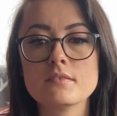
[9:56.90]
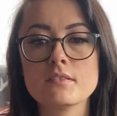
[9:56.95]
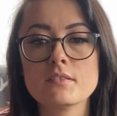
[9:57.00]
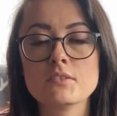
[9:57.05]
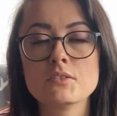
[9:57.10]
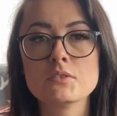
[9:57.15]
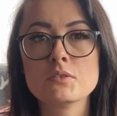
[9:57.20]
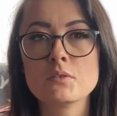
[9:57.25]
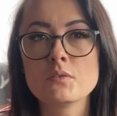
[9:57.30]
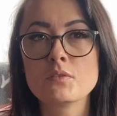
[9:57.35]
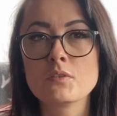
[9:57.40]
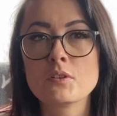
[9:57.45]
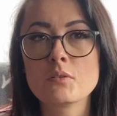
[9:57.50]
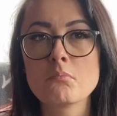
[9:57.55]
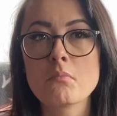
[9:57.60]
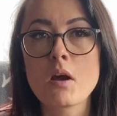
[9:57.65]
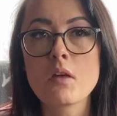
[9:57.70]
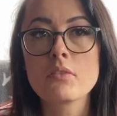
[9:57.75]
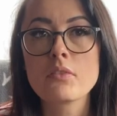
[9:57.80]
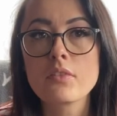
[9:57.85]
little over a
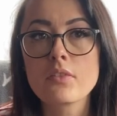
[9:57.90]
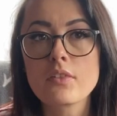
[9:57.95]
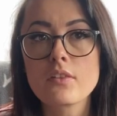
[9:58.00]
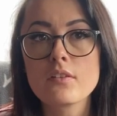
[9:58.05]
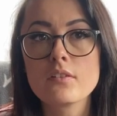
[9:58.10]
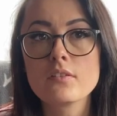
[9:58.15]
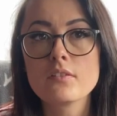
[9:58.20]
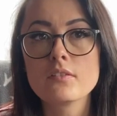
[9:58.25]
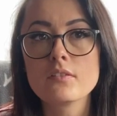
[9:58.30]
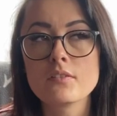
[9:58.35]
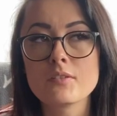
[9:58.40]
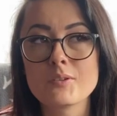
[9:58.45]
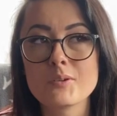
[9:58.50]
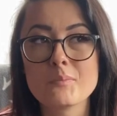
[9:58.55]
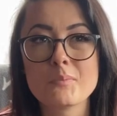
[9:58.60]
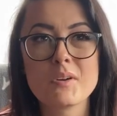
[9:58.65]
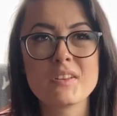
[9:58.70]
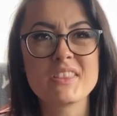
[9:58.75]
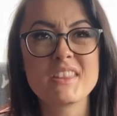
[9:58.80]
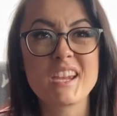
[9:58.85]
month, or a
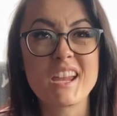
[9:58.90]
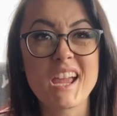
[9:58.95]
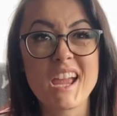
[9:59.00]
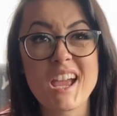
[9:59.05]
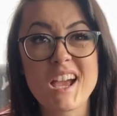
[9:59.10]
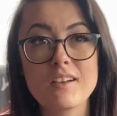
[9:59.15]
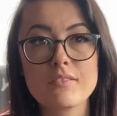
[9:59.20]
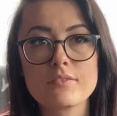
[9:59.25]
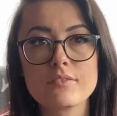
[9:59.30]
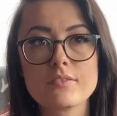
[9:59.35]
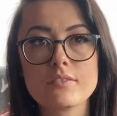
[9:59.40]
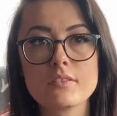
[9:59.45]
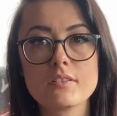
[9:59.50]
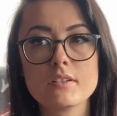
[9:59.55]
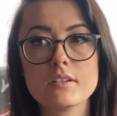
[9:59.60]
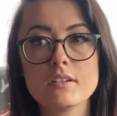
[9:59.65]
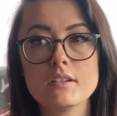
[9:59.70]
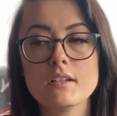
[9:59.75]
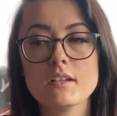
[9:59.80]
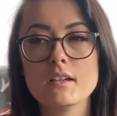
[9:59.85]
month and a half.
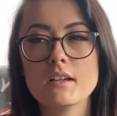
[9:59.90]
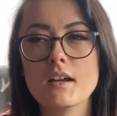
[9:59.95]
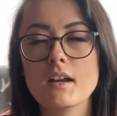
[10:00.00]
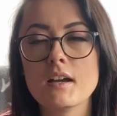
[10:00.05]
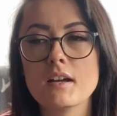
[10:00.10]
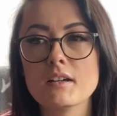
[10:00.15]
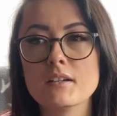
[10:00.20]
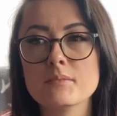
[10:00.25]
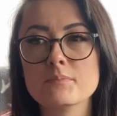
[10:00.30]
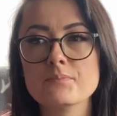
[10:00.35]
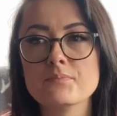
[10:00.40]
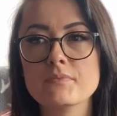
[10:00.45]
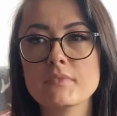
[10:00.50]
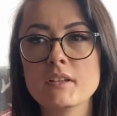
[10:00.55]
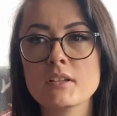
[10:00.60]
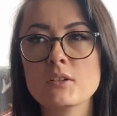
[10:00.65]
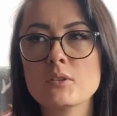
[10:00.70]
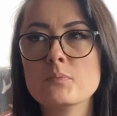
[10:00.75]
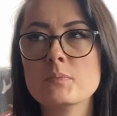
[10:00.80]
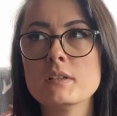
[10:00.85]

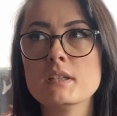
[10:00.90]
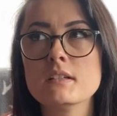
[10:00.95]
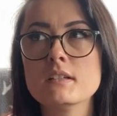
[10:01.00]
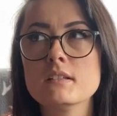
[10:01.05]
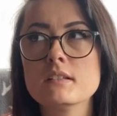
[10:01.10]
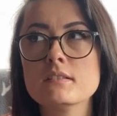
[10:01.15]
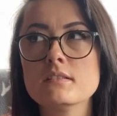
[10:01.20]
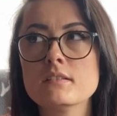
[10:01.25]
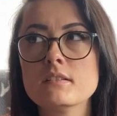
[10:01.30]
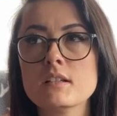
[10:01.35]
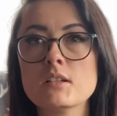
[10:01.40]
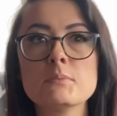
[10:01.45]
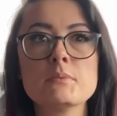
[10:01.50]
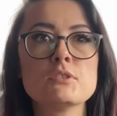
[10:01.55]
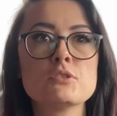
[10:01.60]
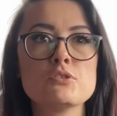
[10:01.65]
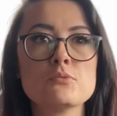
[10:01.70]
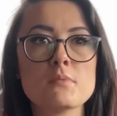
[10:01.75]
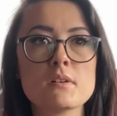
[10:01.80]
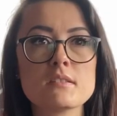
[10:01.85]
It'll be
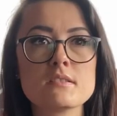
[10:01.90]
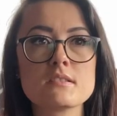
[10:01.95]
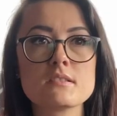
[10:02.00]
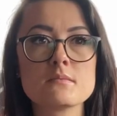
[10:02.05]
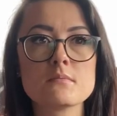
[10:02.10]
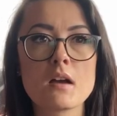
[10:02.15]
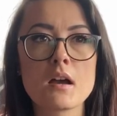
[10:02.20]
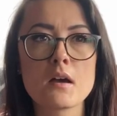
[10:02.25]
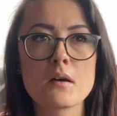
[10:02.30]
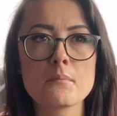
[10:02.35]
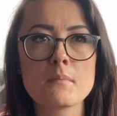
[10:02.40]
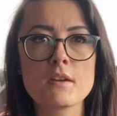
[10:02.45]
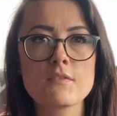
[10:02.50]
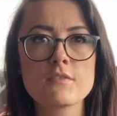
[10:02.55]
2 months, May